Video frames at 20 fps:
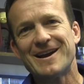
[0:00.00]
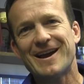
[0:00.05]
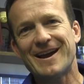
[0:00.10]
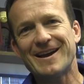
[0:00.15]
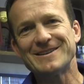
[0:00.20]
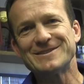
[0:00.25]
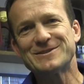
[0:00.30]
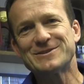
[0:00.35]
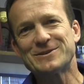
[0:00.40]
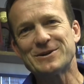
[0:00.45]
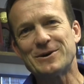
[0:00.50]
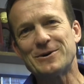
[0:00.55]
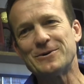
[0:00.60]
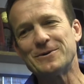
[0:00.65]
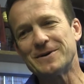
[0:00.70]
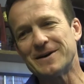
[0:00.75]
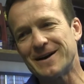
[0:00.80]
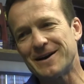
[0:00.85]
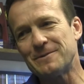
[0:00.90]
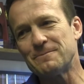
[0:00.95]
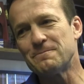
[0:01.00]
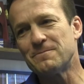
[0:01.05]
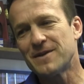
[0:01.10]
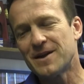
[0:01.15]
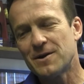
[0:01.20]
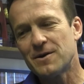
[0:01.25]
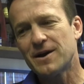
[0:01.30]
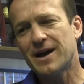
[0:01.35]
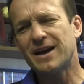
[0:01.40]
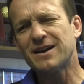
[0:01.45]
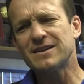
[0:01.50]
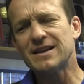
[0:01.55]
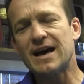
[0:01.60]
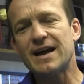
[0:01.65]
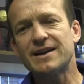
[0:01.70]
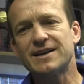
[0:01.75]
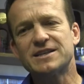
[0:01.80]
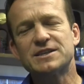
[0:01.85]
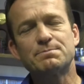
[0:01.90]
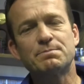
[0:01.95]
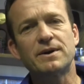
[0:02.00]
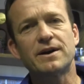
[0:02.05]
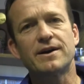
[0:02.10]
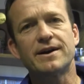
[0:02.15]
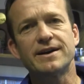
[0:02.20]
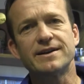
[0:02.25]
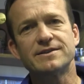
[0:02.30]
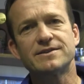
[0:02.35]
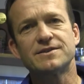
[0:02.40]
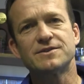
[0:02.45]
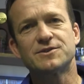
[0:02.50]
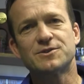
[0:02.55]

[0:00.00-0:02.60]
And so um, got a lot of experience,